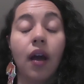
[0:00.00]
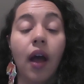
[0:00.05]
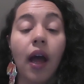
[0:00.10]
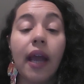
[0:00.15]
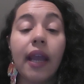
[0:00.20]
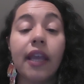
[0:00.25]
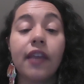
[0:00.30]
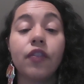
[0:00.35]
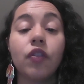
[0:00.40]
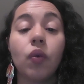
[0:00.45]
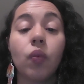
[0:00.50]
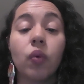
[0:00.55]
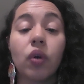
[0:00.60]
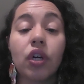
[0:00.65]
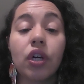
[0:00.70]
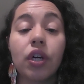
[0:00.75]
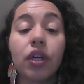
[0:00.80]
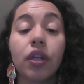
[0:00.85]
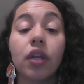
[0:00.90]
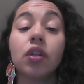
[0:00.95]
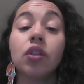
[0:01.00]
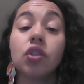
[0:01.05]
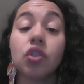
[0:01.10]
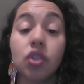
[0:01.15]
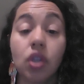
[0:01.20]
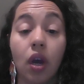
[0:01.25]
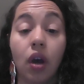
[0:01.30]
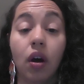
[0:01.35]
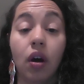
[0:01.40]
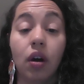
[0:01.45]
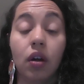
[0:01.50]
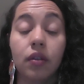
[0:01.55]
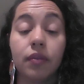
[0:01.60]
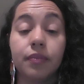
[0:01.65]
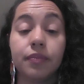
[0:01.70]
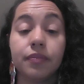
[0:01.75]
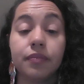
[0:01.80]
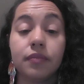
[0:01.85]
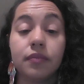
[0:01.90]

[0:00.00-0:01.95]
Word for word: I get the word doll.